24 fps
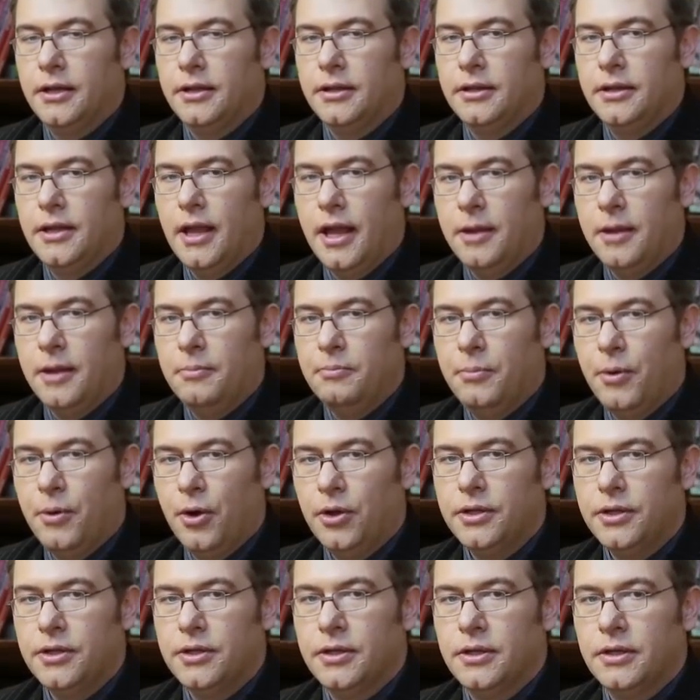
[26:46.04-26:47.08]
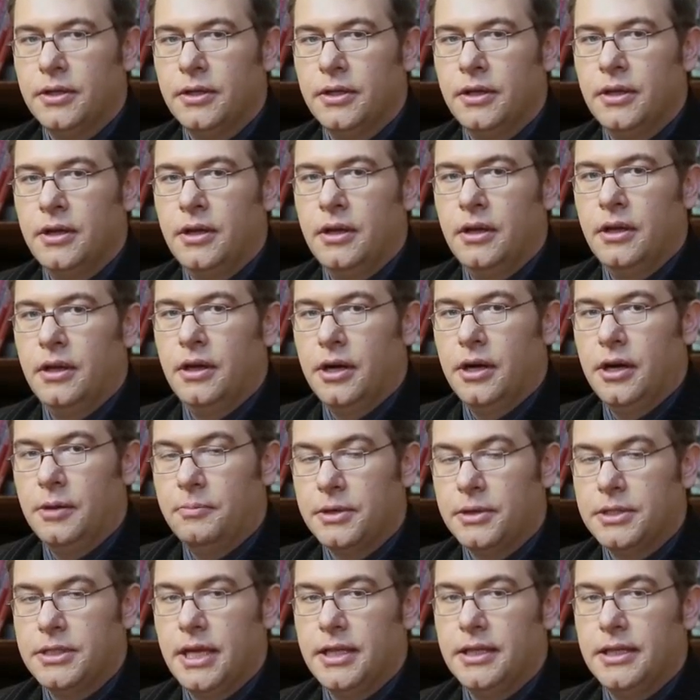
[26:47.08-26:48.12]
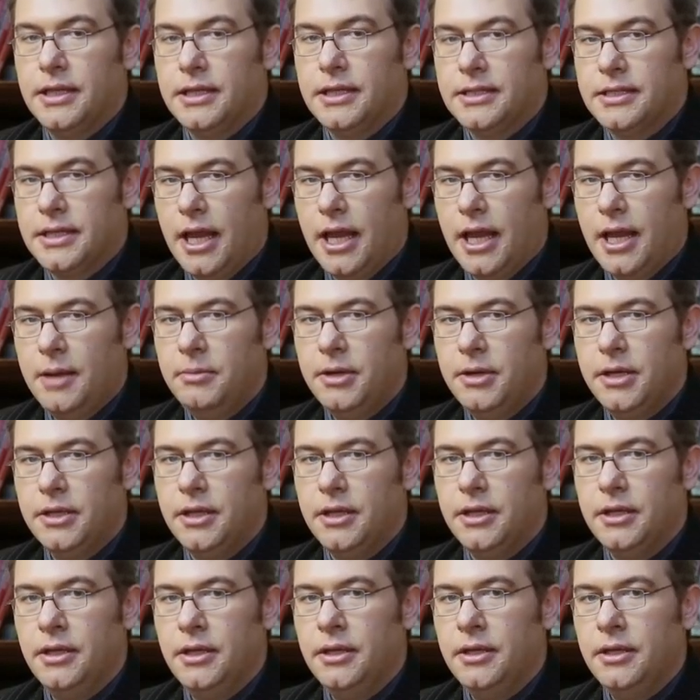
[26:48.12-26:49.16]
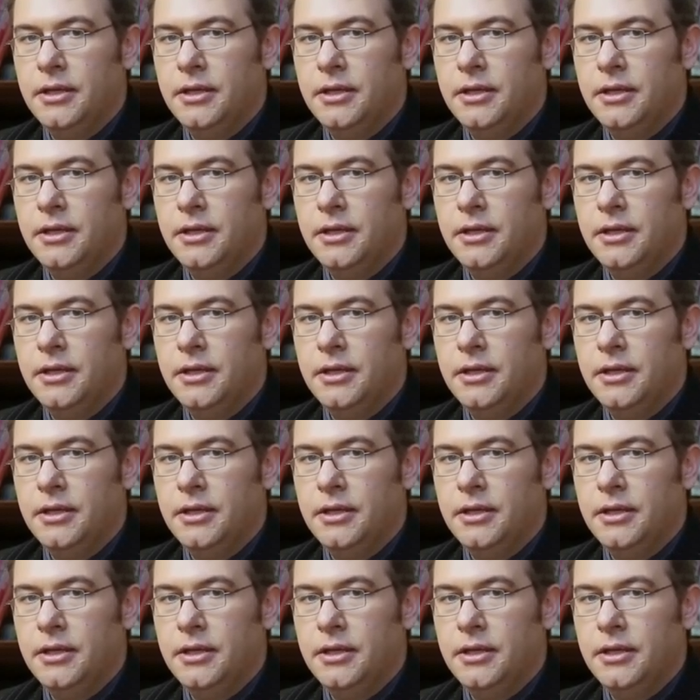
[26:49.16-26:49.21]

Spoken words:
They both represent the same idea.